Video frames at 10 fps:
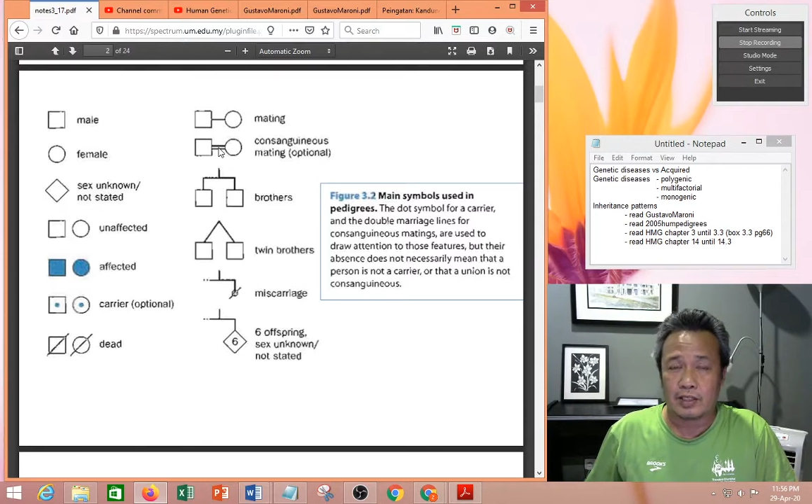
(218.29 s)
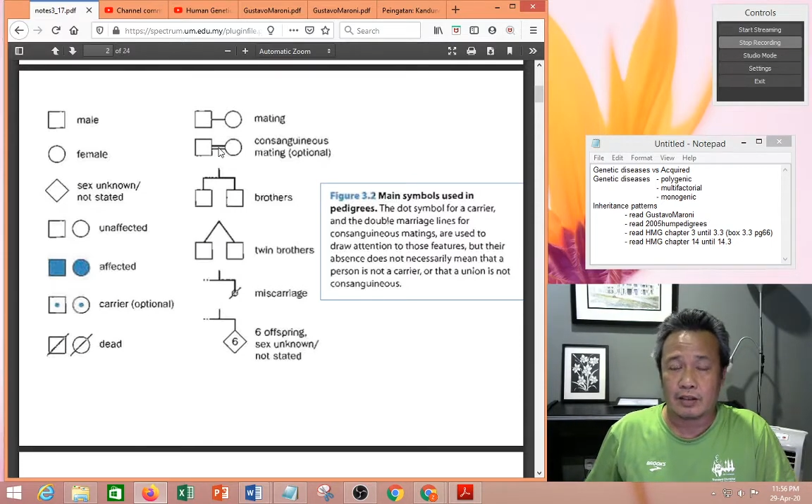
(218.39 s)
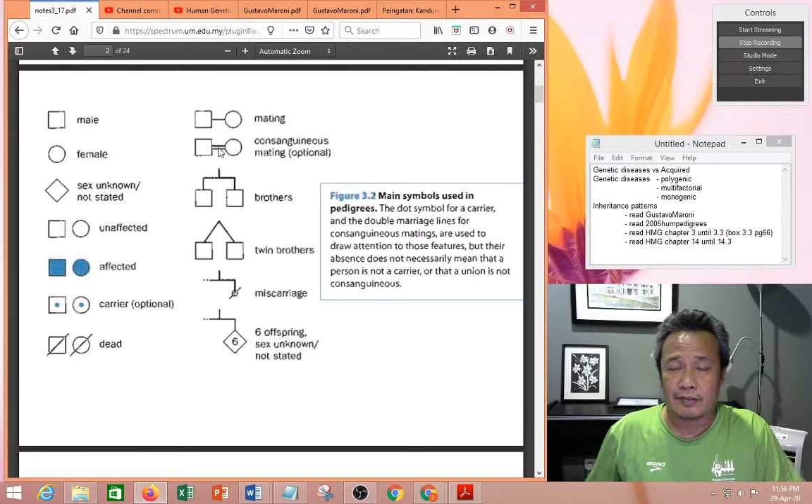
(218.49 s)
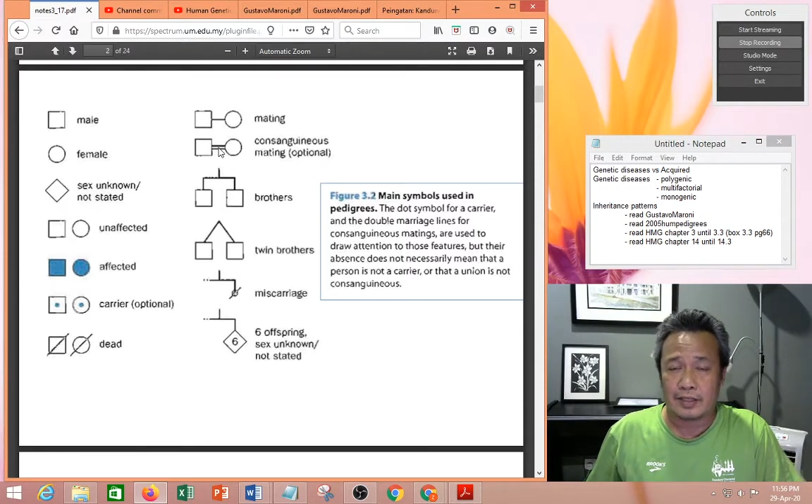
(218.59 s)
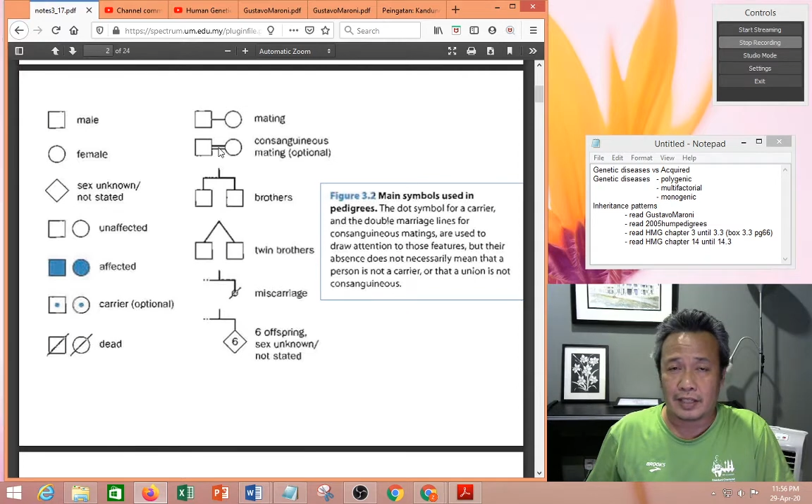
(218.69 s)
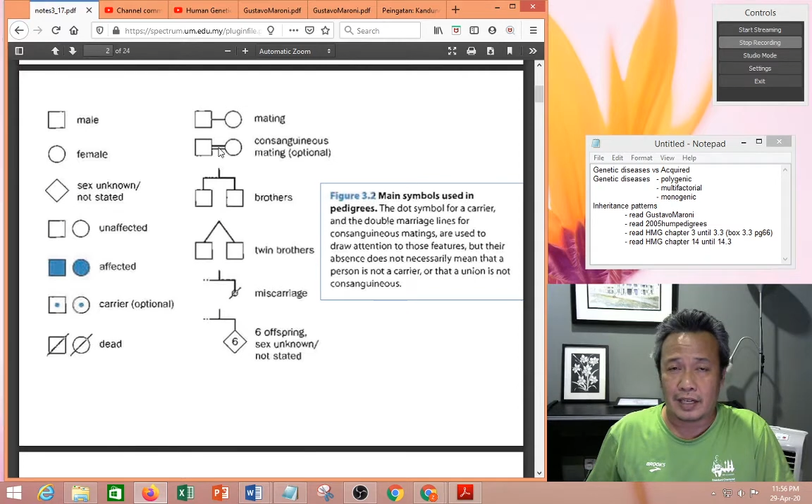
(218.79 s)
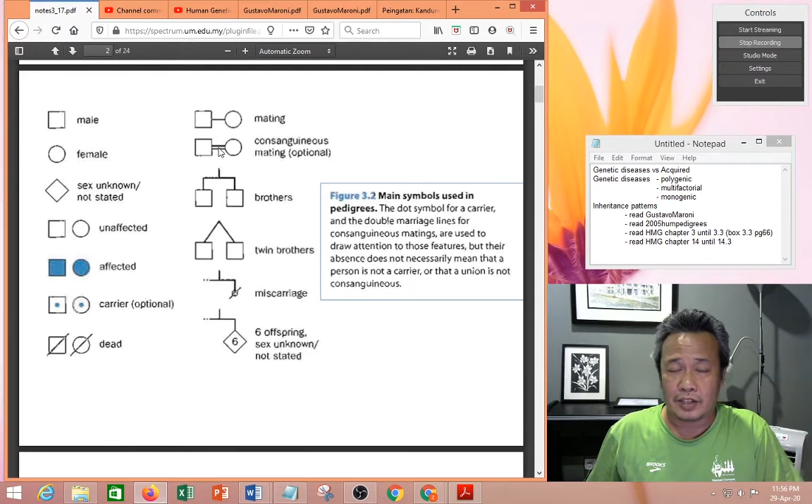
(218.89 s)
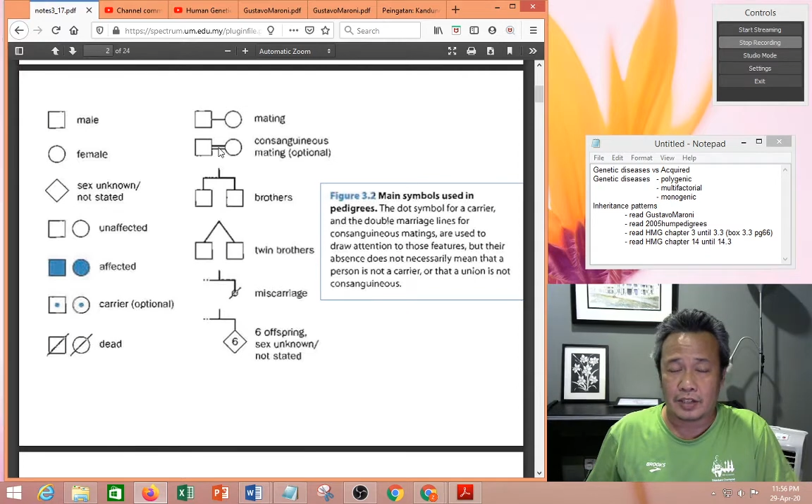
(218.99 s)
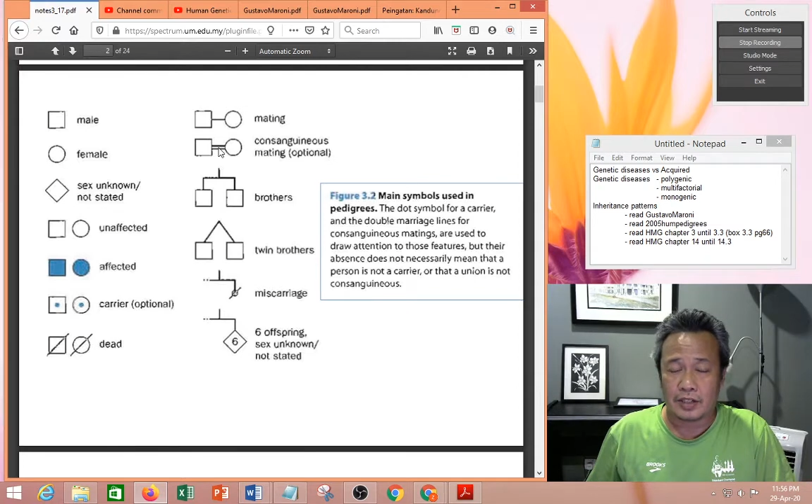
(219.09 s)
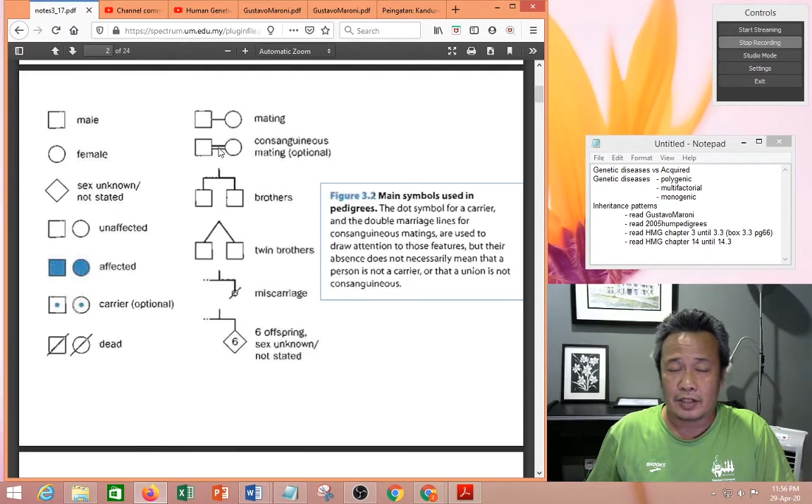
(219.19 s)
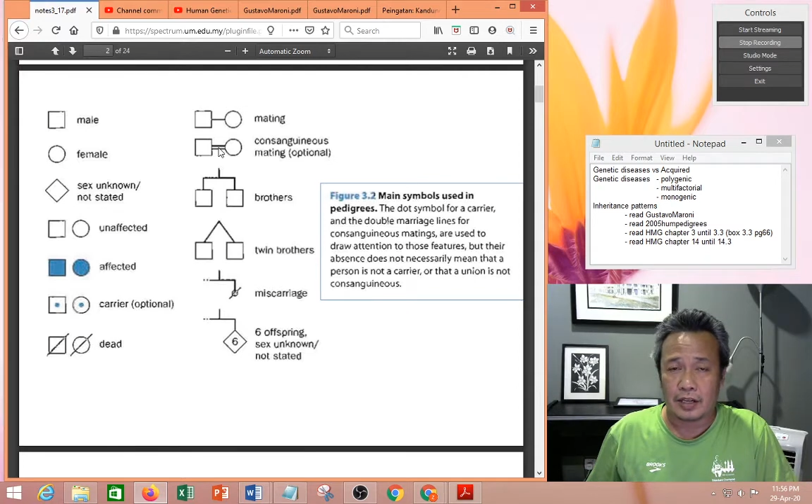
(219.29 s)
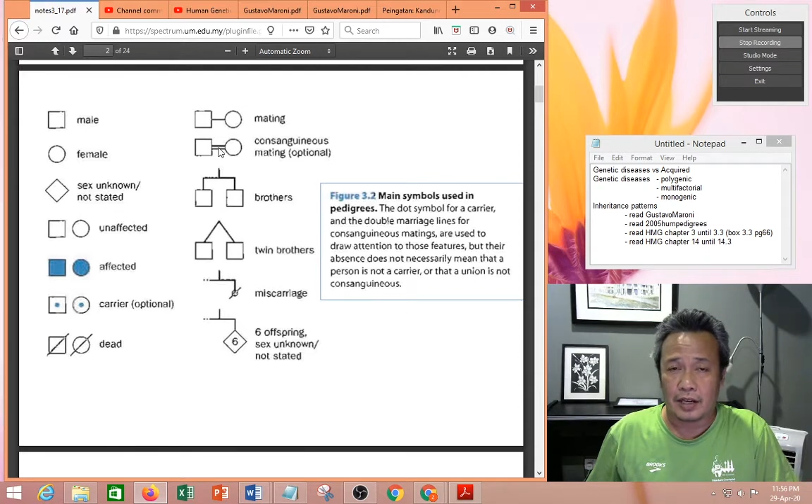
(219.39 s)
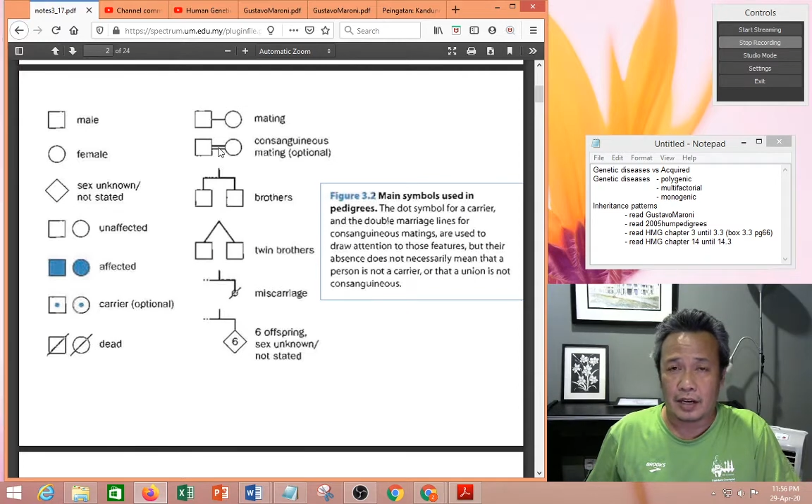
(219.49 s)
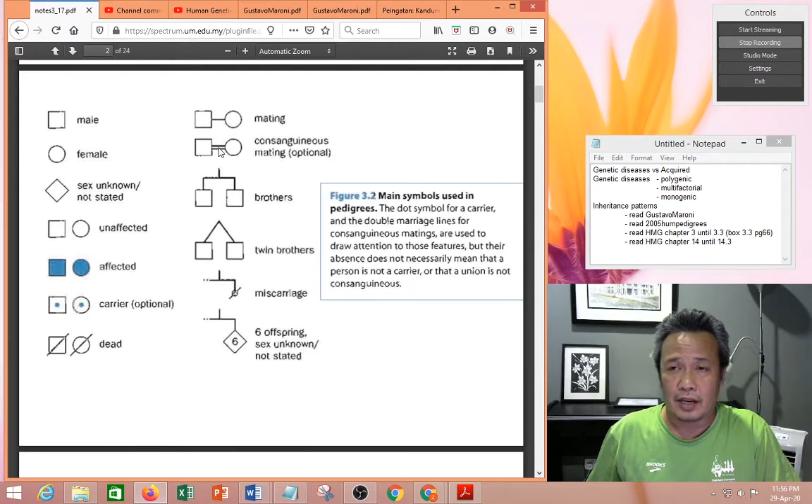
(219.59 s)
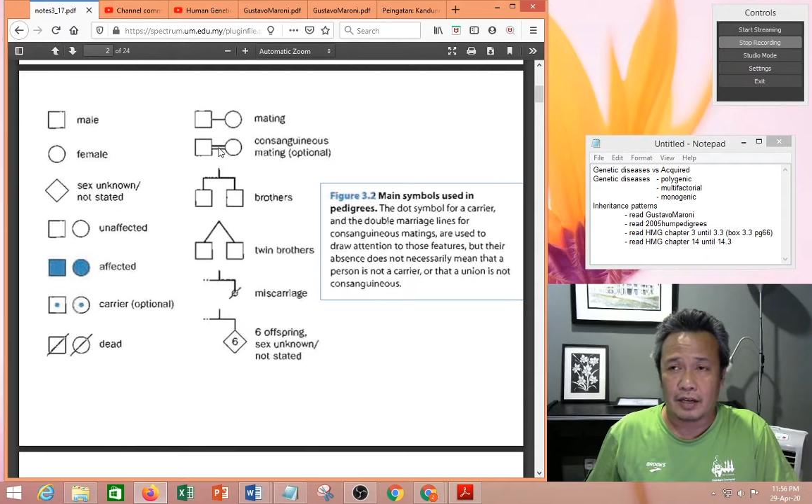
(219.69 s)
of detection
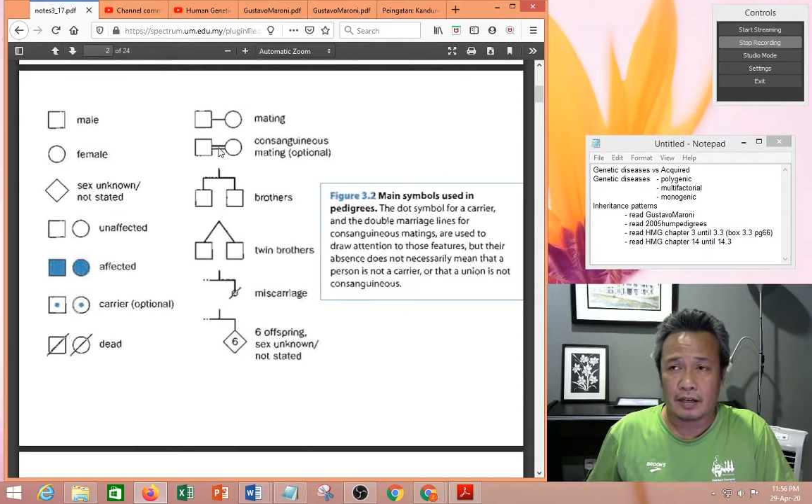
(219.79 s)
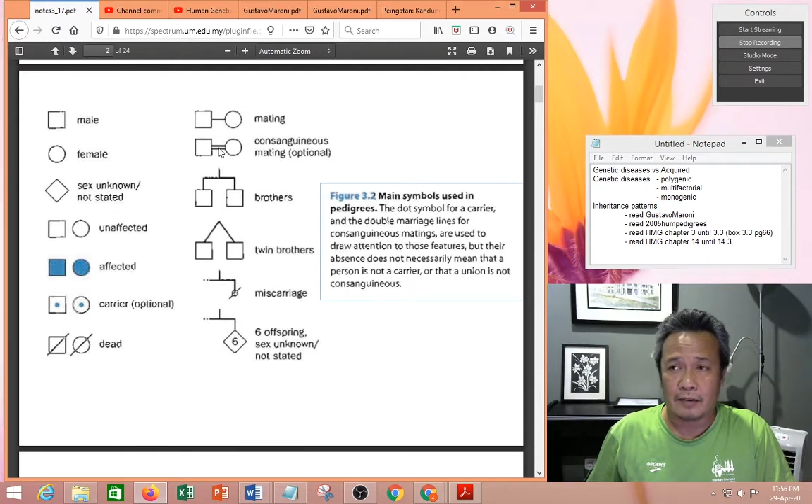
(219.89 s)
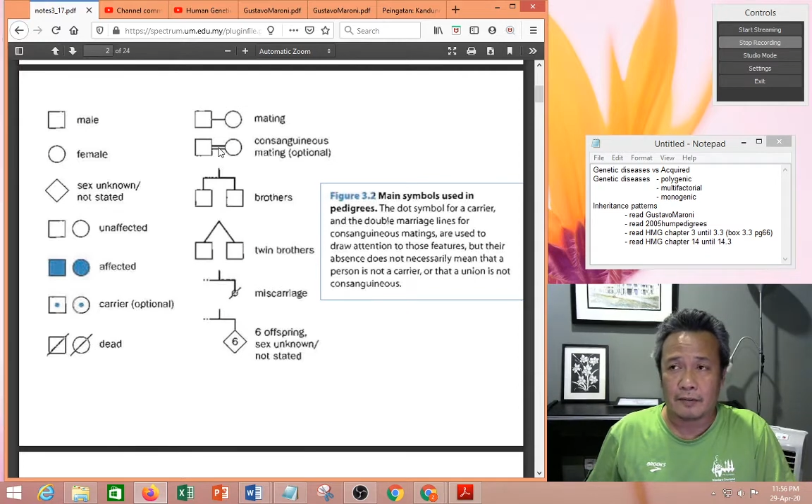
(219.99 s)
in